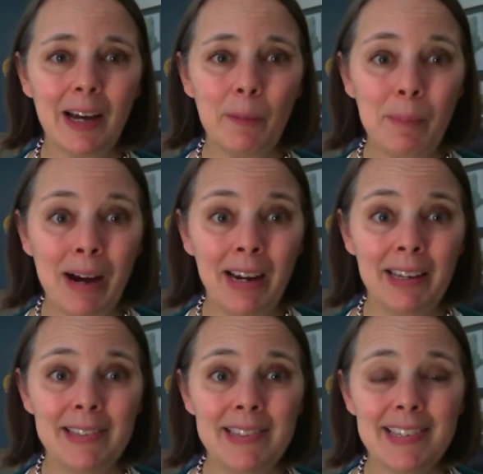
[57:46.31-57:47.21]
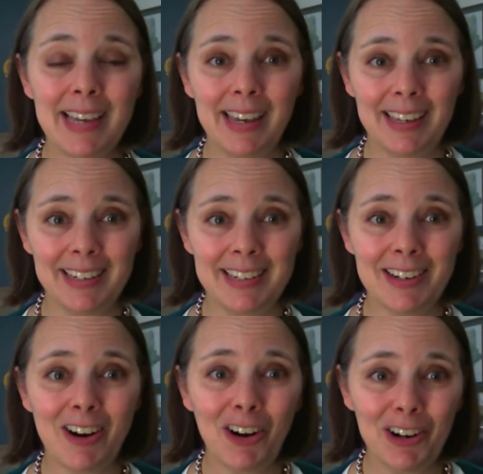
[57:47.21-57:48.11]
minds and
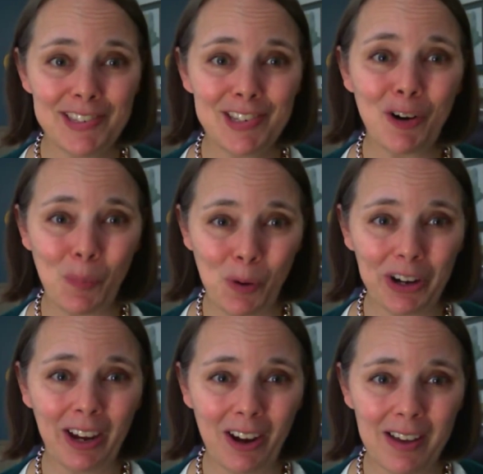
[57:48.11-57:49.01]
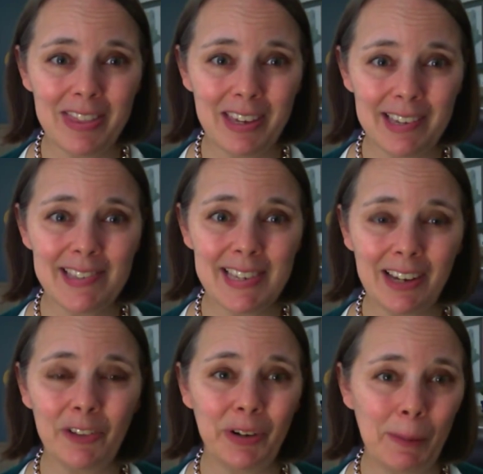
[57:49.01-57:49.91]
hearts are working on this,
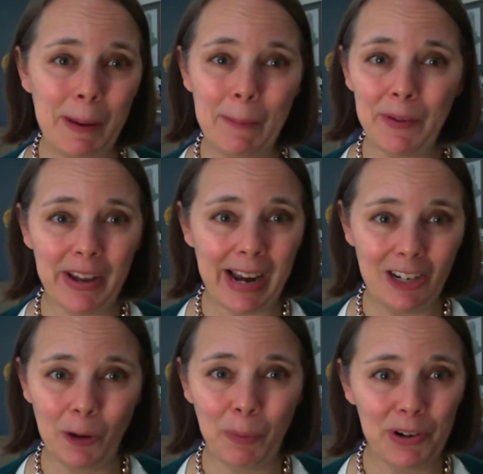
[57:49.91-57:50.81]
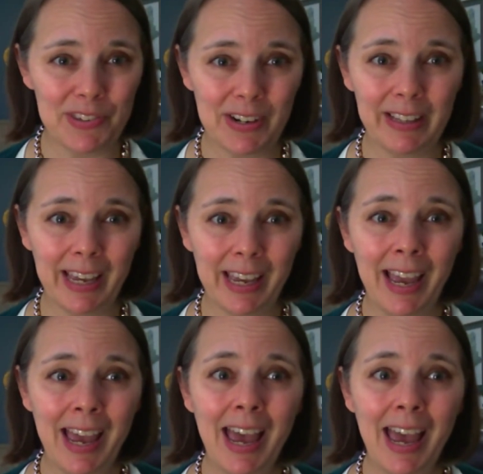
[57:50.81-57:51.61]
including people that I know personally.